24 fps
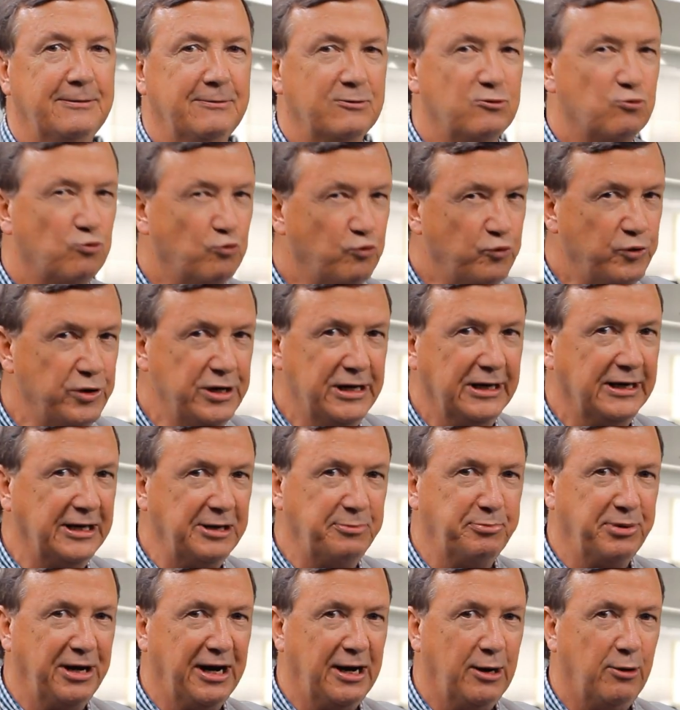It's
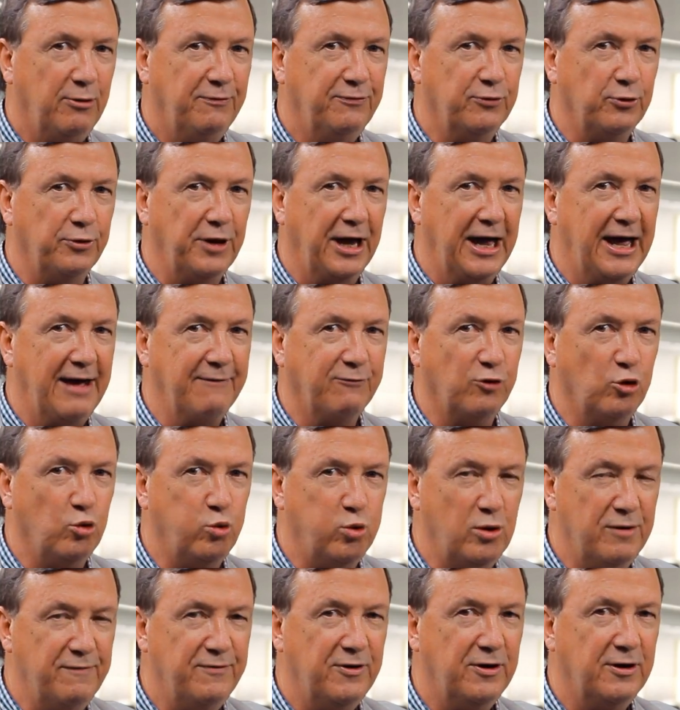really powerful to have
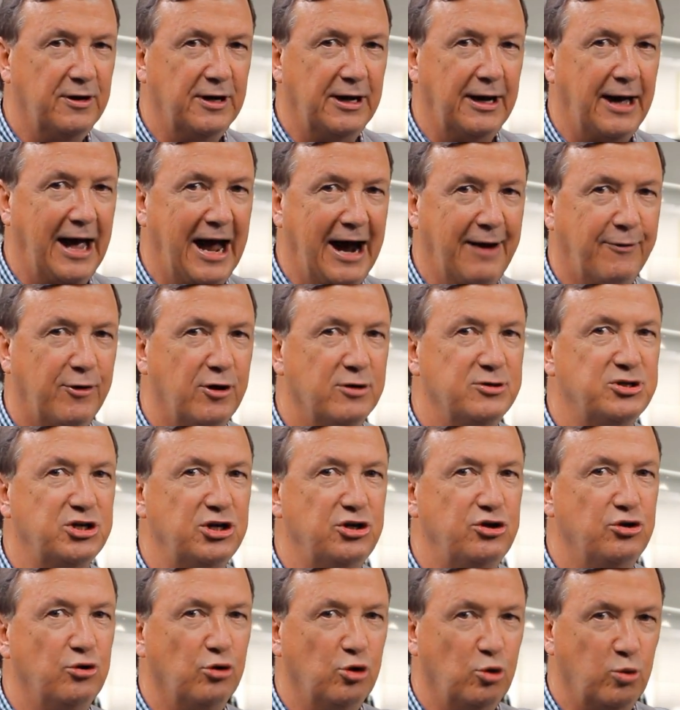arrows
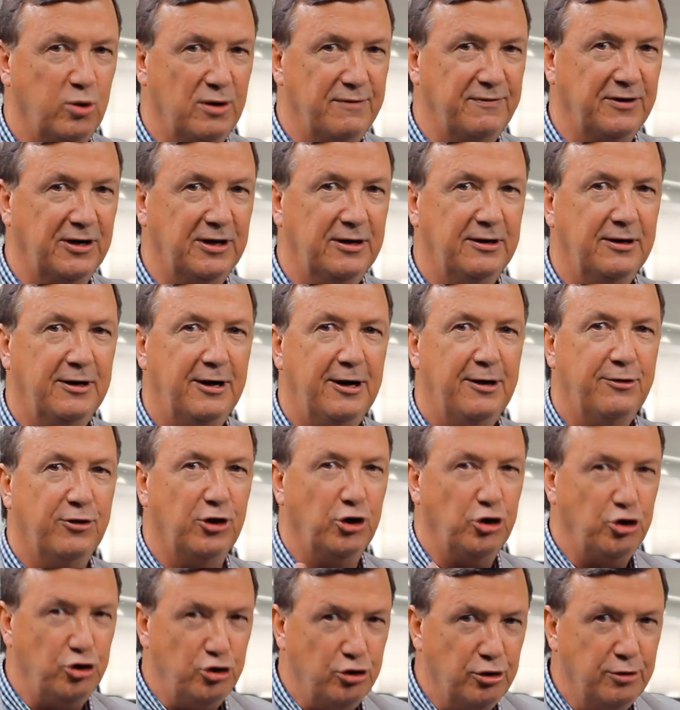in your quiver
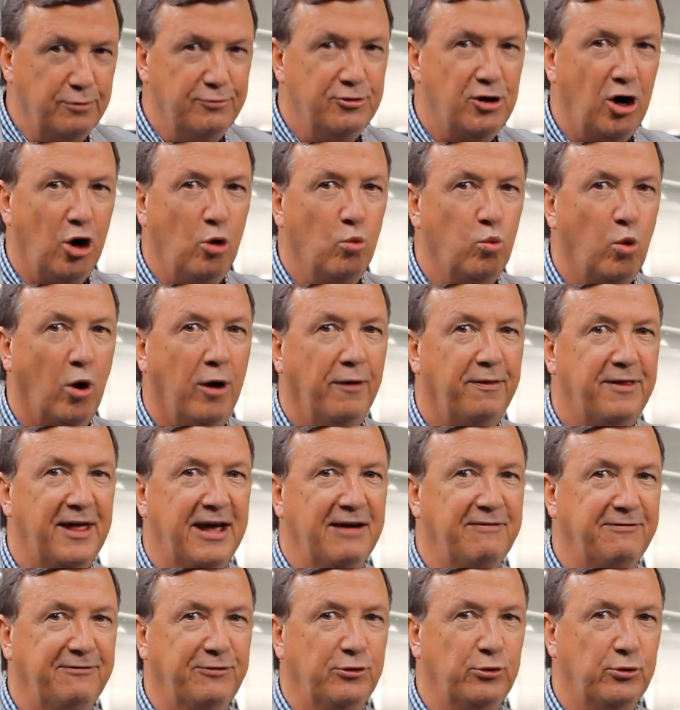that you know what
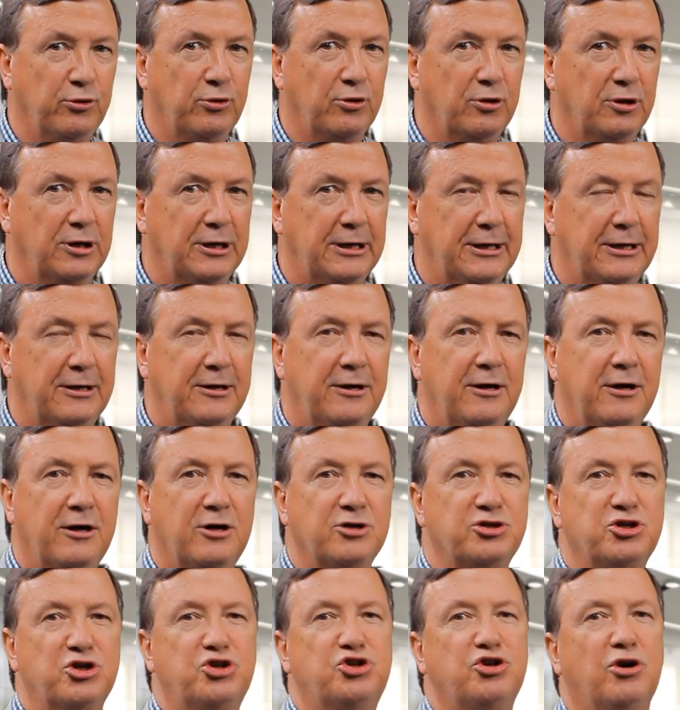they're for.
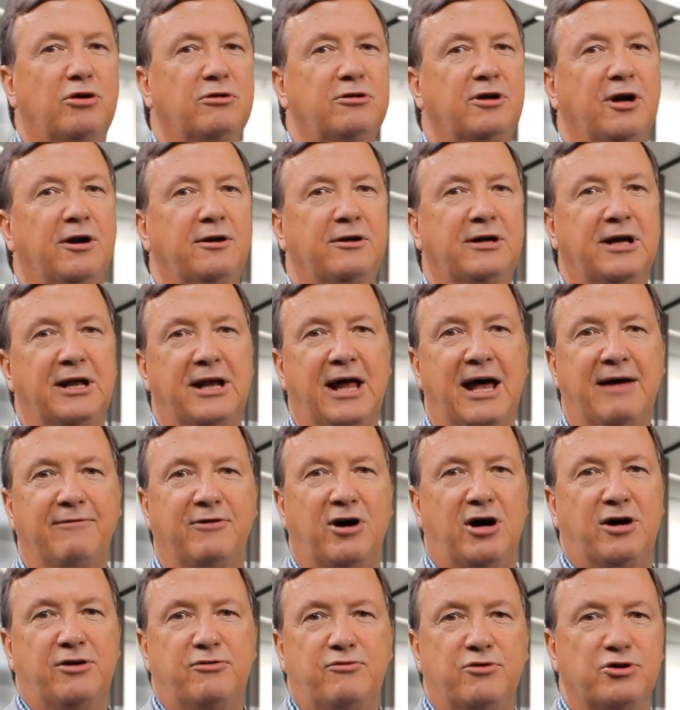Because a shotgun can have
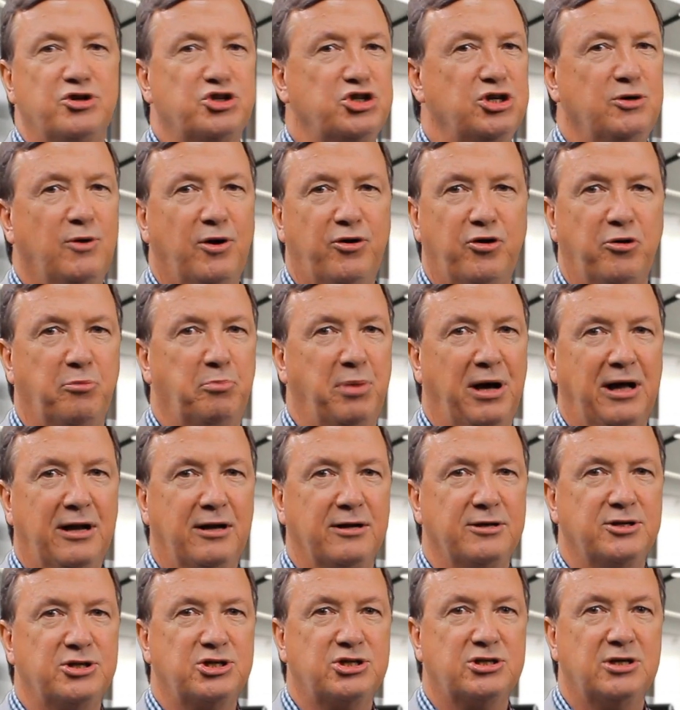100, 200
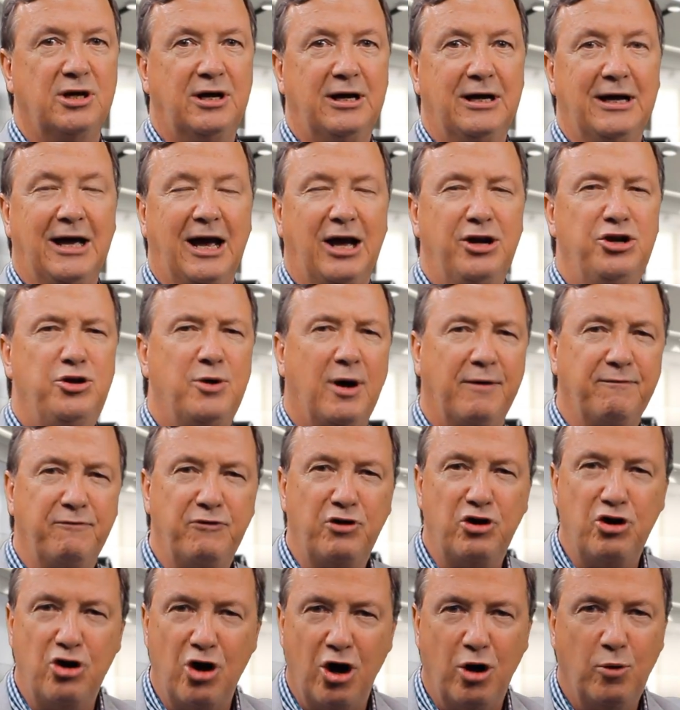pellets, and you have
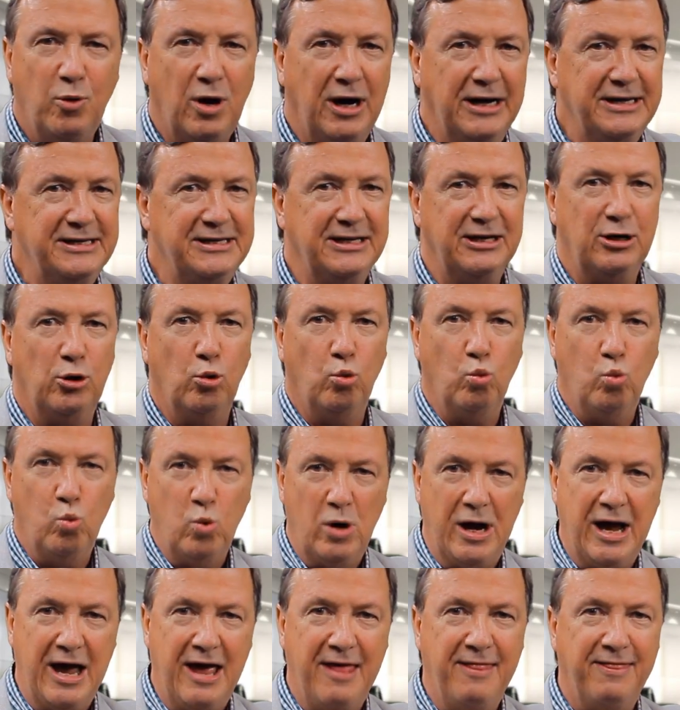no idea
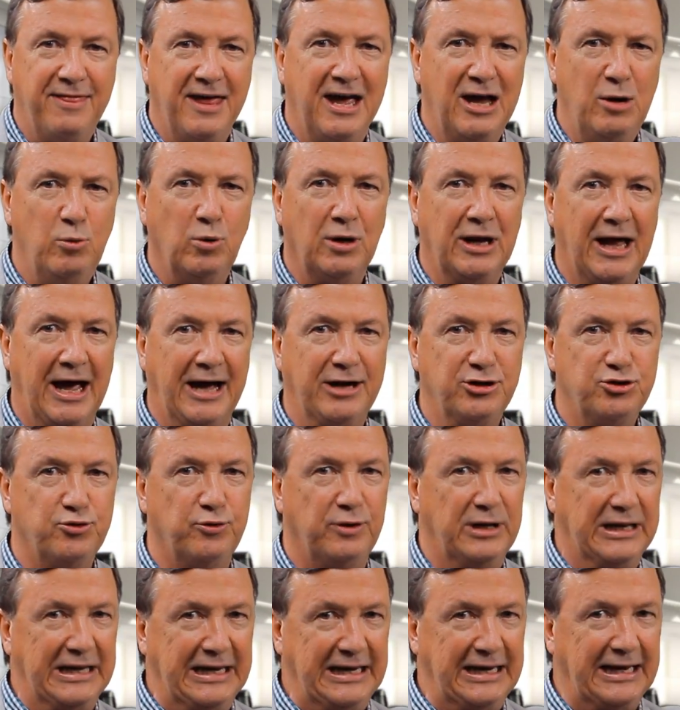where they will
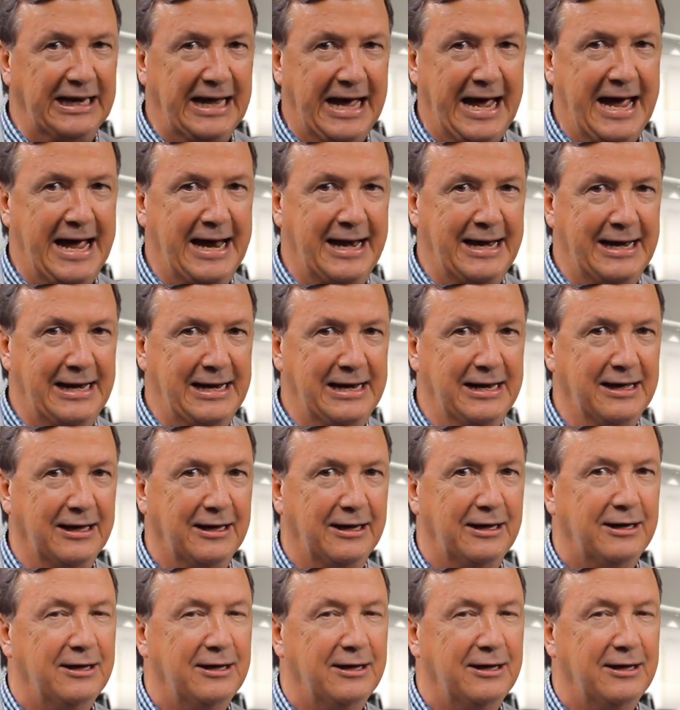actually land.